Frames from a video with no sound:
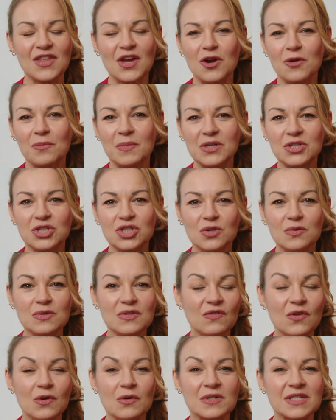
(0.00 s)
therapist
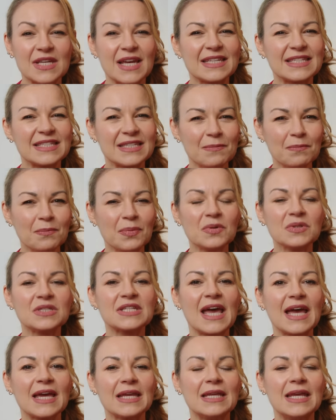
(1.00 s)
shows viewers a simple
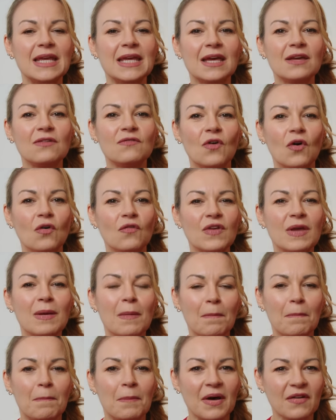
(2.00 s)
technique involving
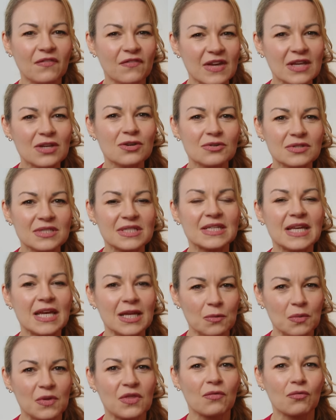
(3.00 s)
buffing your
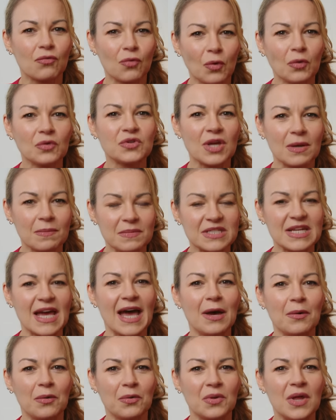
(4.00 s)
skin with a rolled up
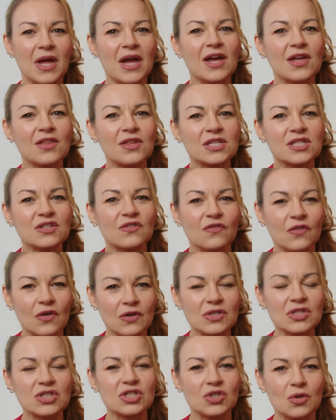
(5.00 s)
towel that's
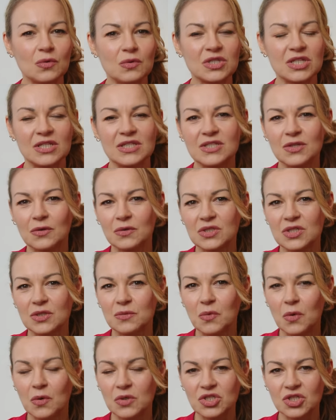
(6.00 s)
first soaked in
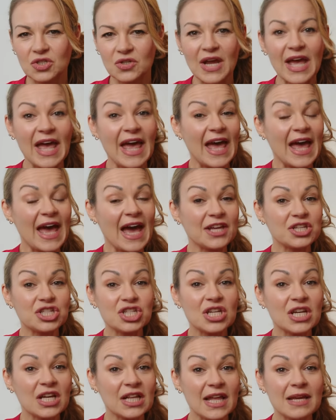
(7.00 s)
salted water and
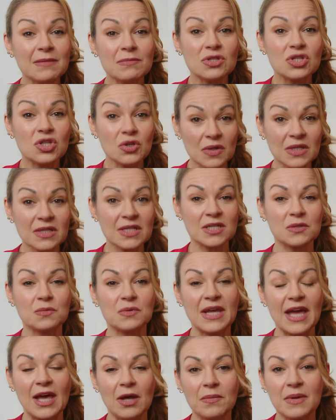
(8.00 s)
she claimed doing this
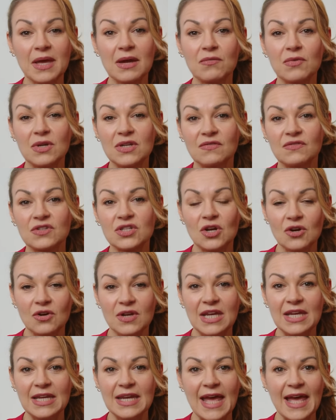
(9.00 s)
would help get rid of
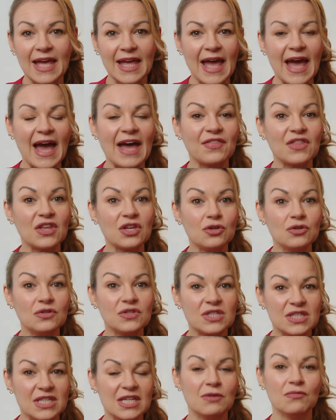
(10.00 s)
turkey neck and and that you'd
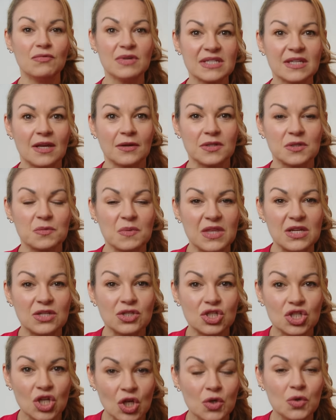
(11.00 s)
see results within
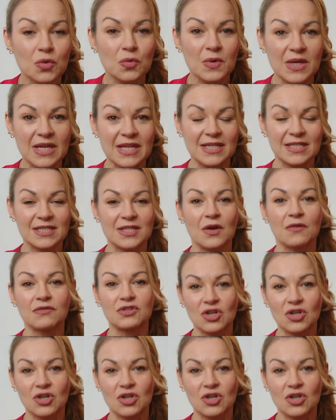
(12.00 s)
two weeks of